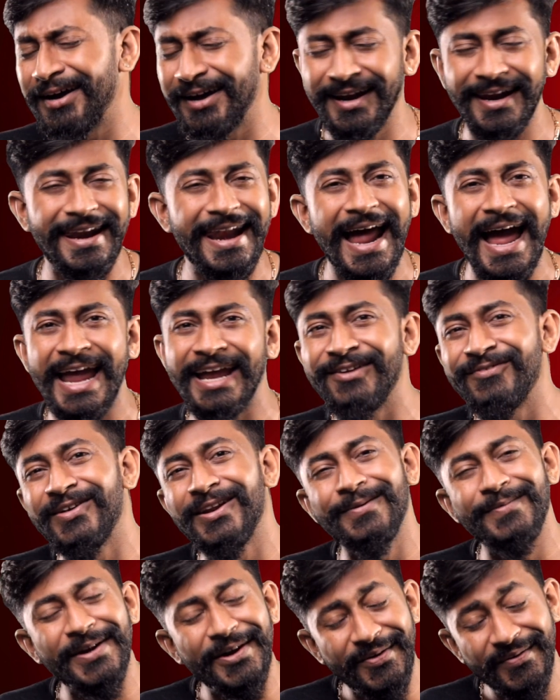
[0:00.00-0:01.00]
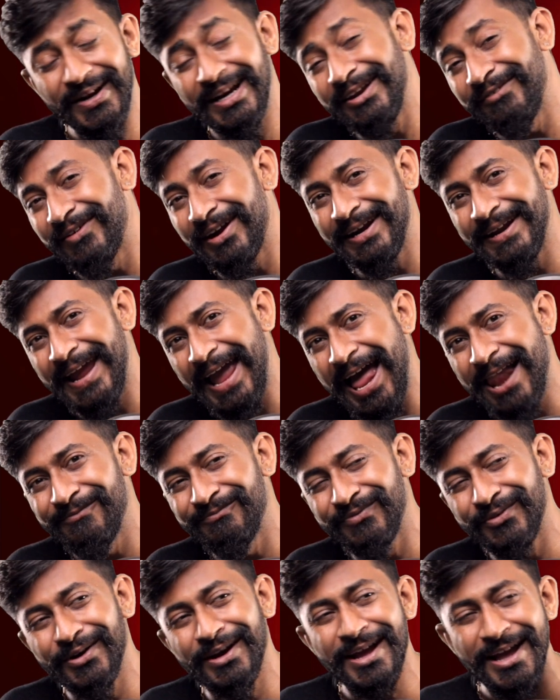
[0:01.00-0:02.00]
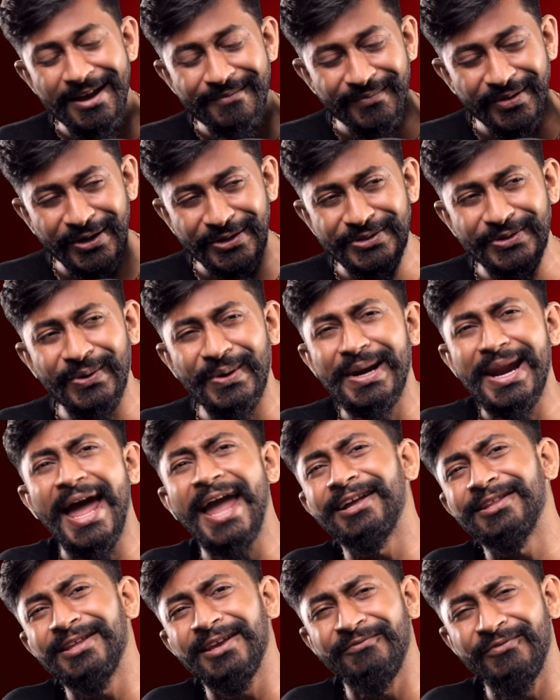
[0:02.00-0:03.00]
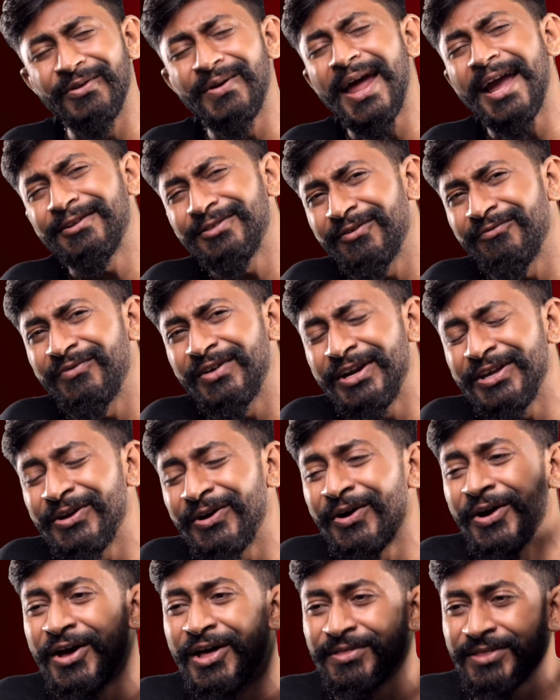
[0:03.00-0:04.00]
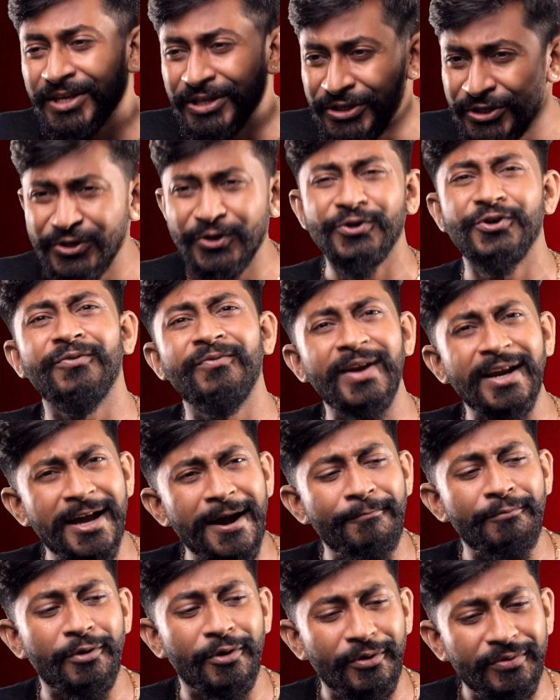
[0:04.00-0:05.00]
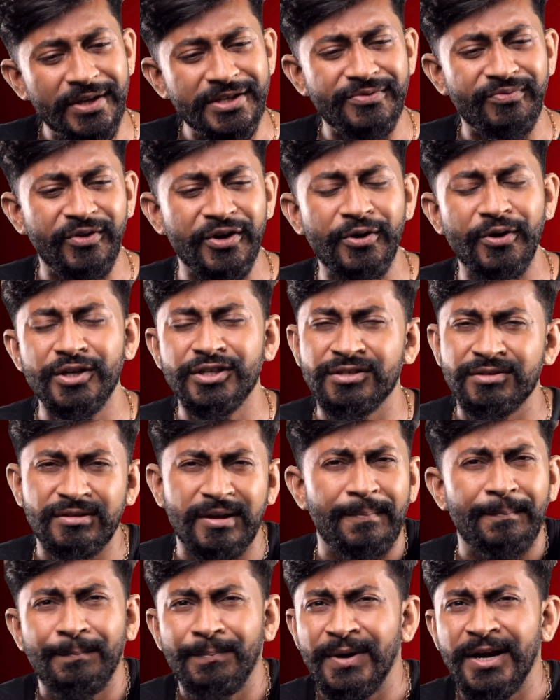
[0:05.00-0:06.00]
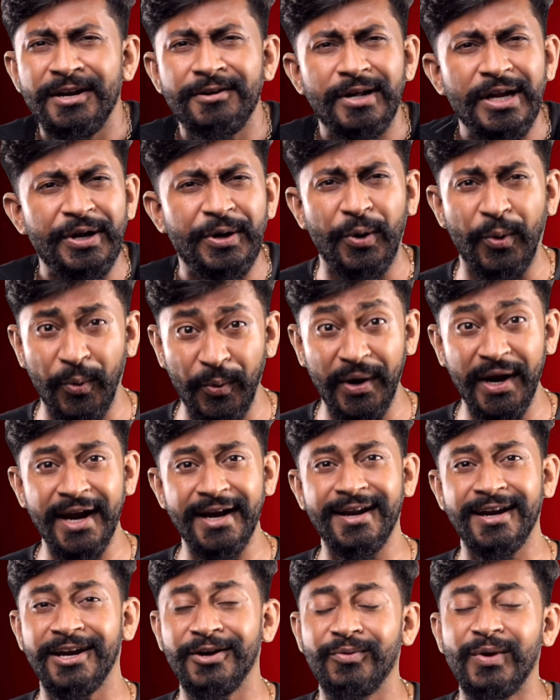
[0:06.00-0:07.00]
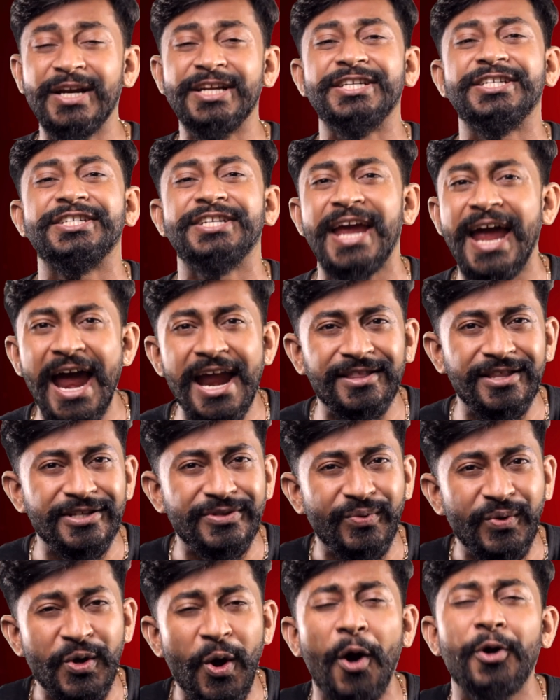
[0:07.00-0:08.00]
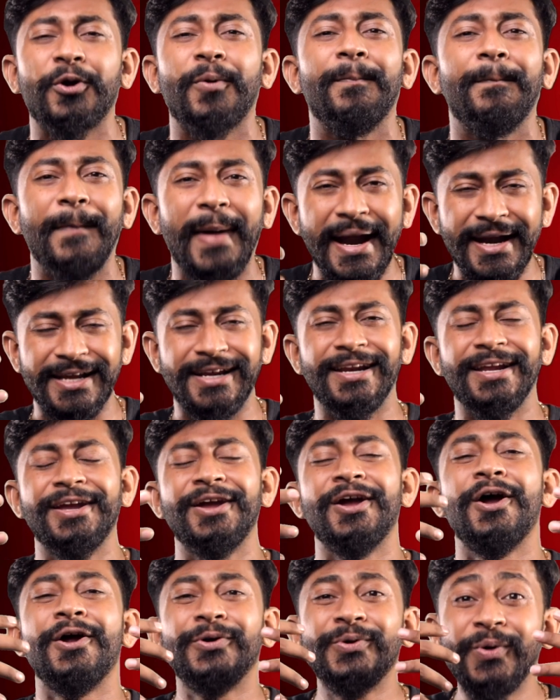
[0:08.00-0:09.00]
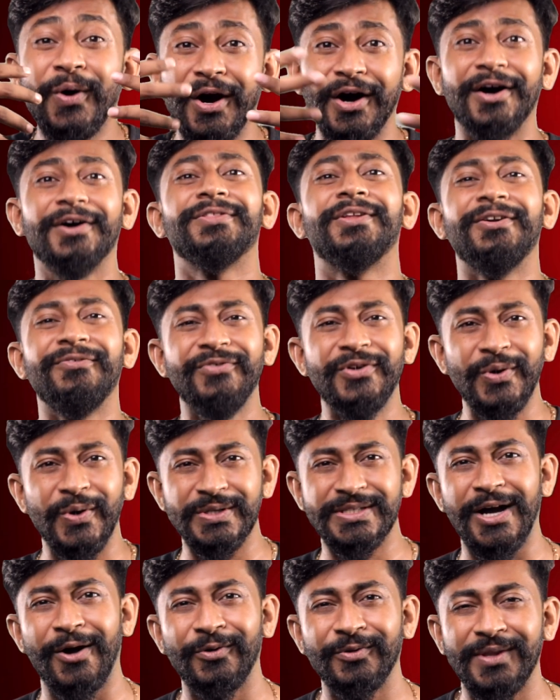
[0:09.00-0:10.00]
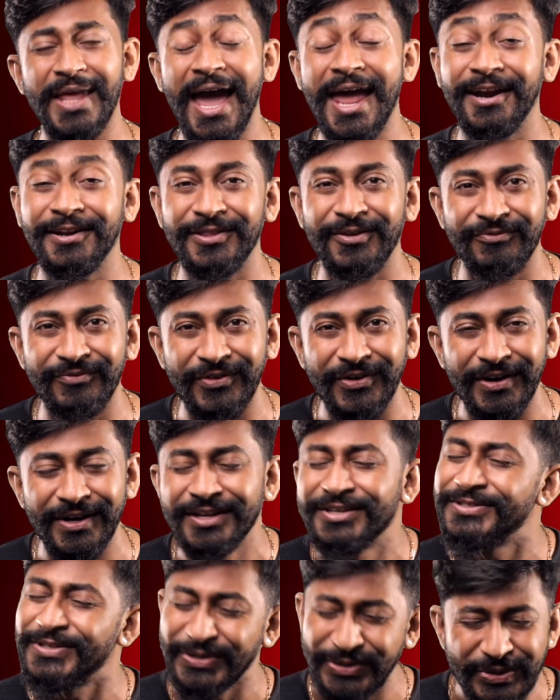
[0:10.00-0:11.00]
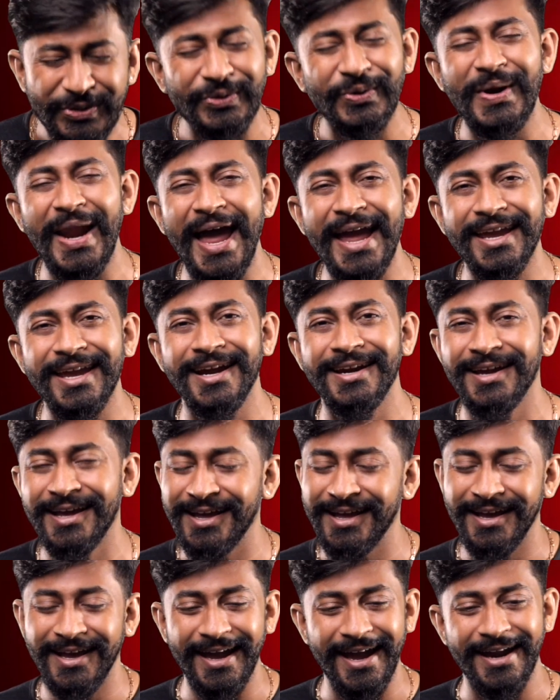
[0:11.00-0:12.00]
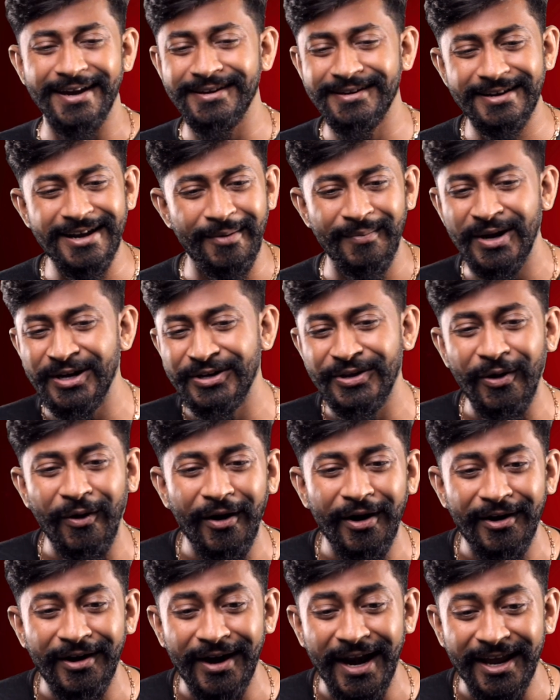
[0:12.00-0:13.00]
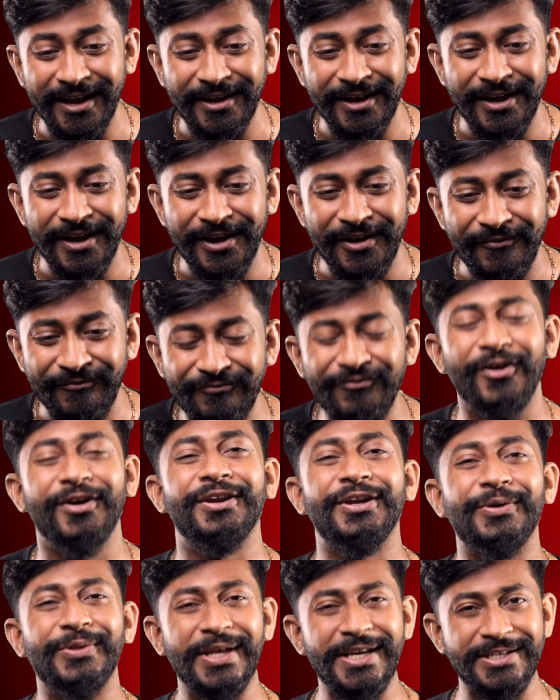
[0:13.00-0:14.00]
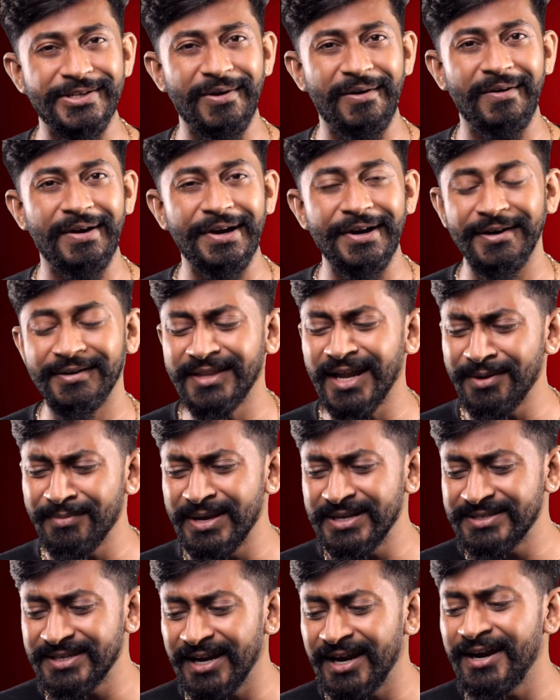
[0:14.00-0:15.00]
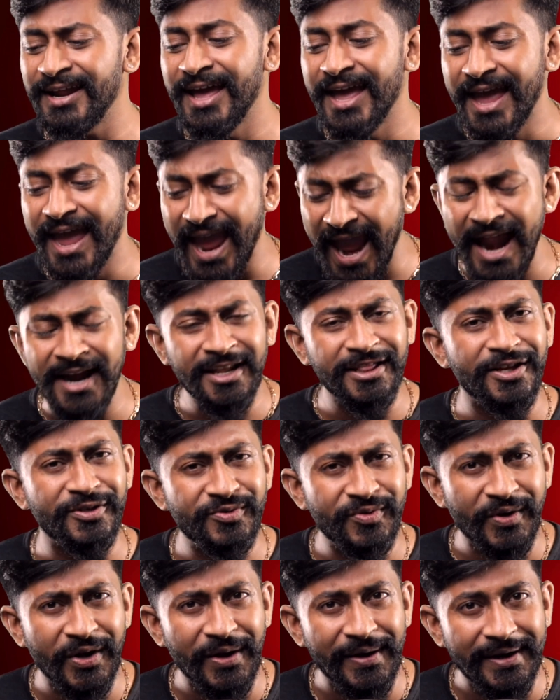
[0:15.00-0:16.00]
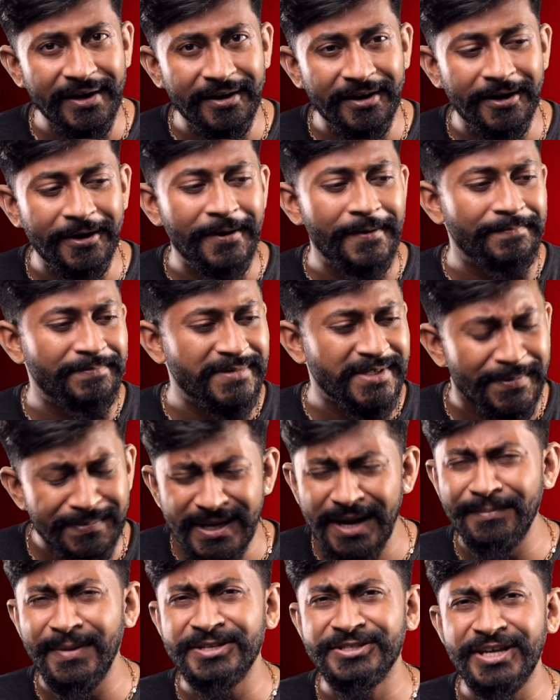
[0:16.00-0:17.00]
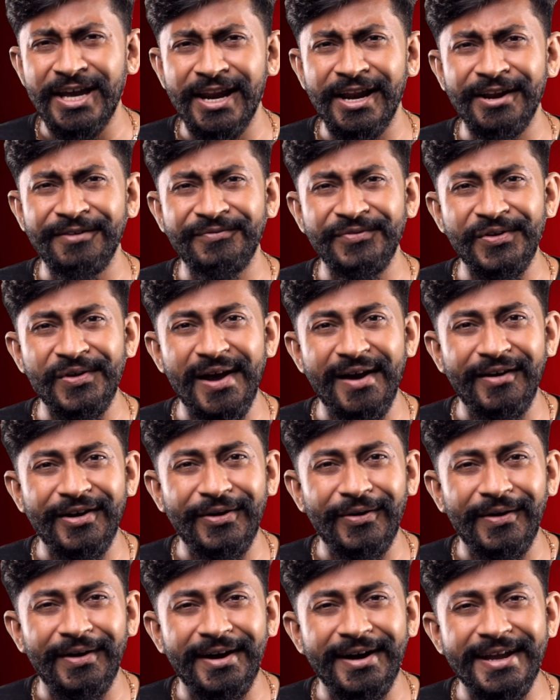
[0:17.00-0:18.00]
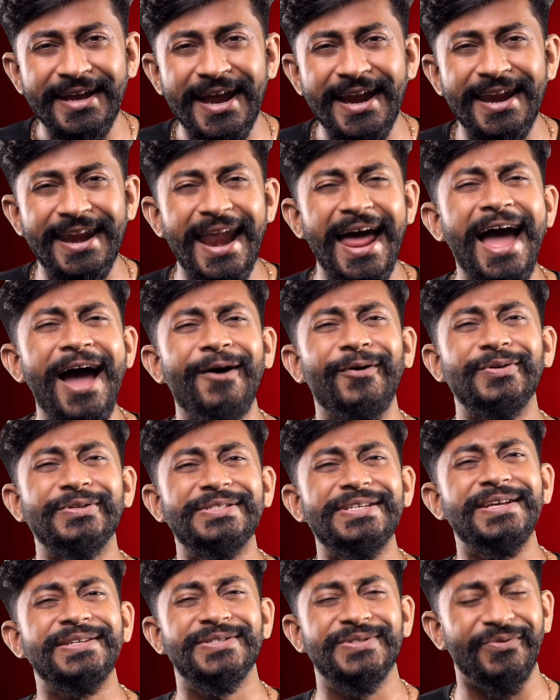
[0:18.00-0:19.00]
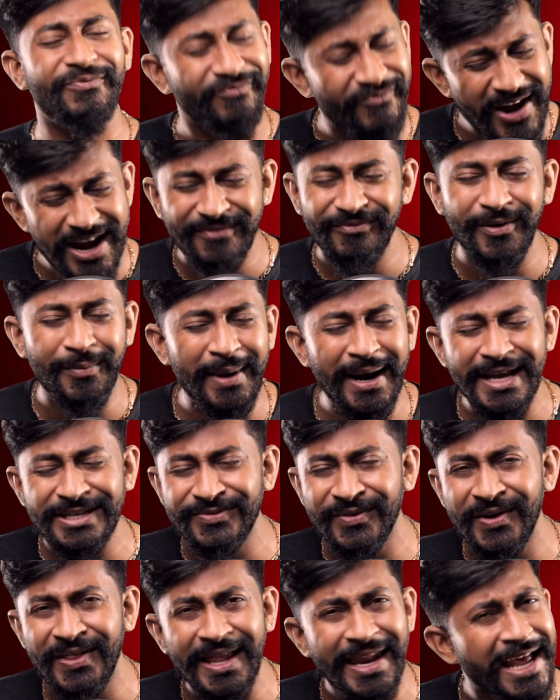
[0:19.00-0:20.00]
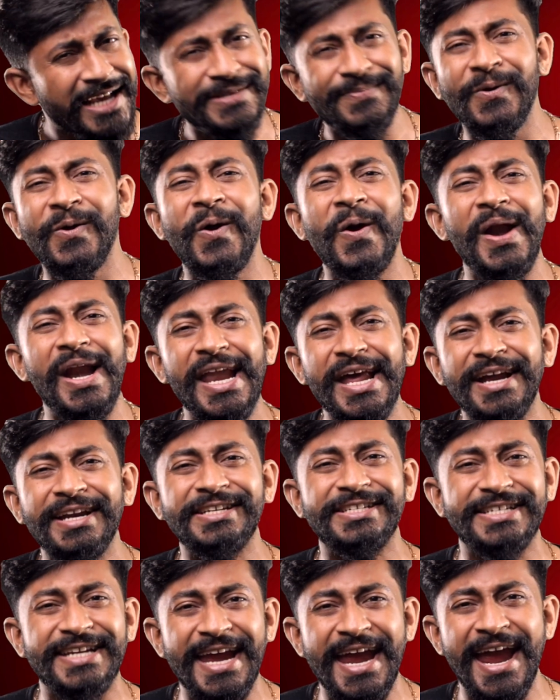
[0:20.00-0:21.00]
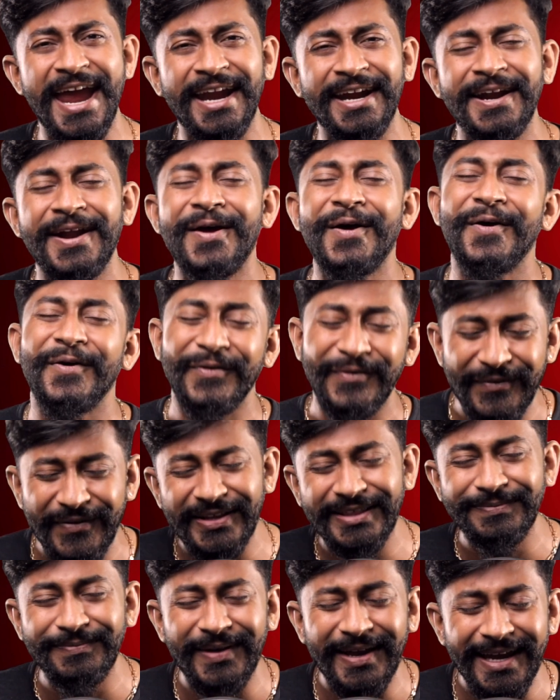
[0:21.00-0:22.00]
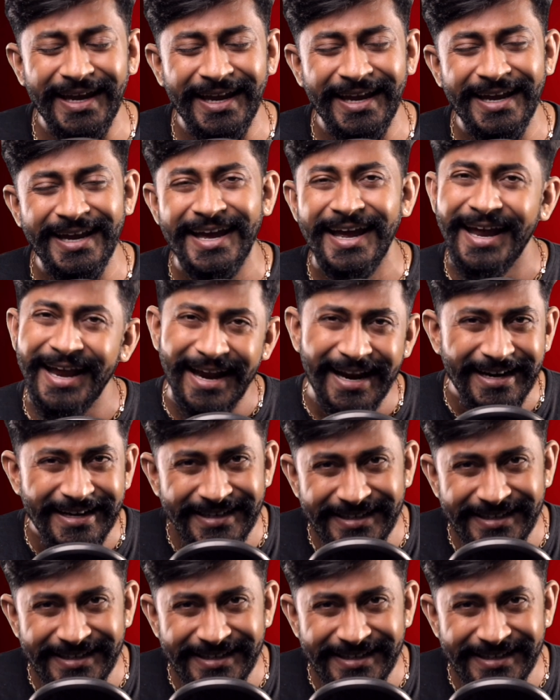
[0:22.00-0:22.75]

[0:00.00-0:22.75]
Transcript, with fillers: a like will be really very helpful because you like if you like the video the youtube will come to know this video is completely great and it will share this video automatically to other viewers out there in the world so do like it and comment your like what new things you have learned. That being said, ending this video here. Subscribe my channel if you haven't already. And now just wait for my next video then explore, learn, share with me.